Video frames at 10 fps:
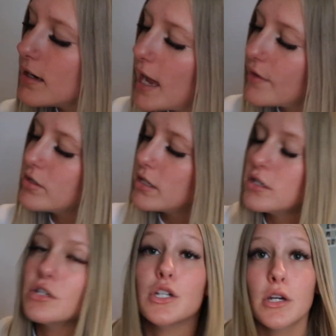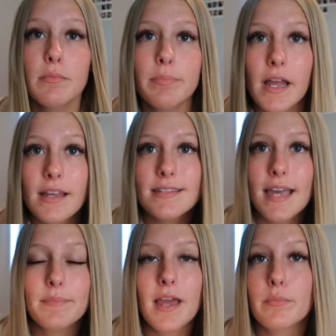then I have nothing to do, but
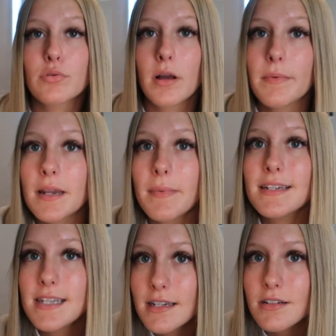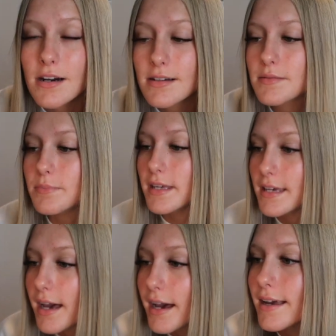except I'm probably gonna make TikToks
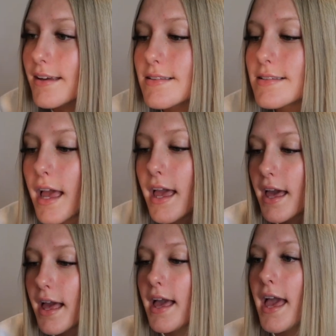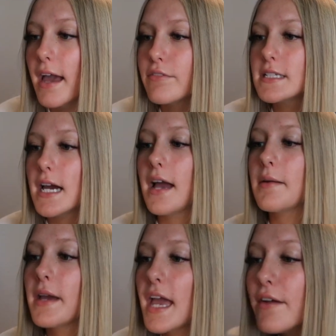because every
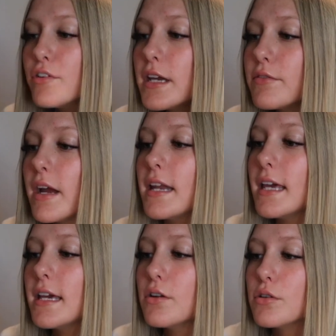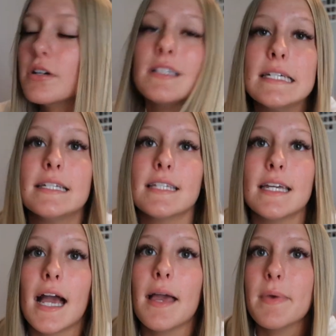time I ever get ready or look
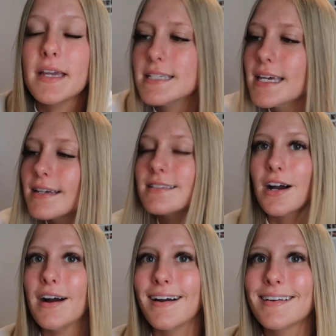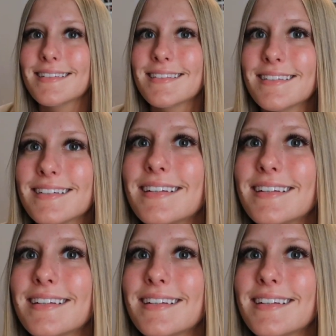decent, I make TikToks.